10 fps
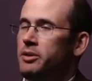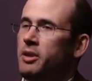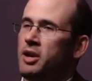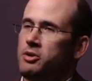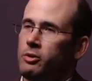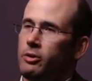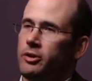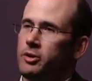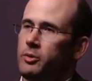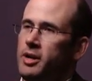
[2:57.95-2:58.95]
and you're
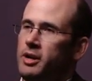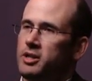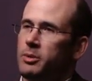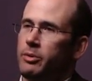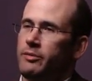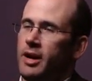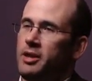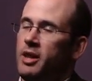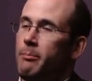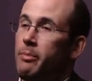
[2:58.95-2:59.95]
agreeing to
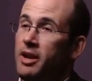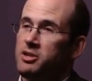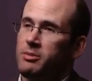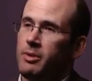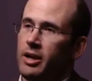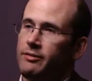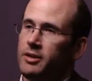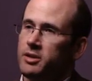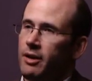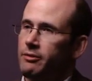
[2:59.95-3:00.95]
provide them pension
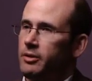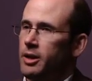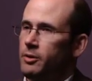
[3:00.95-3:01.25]
benefits after they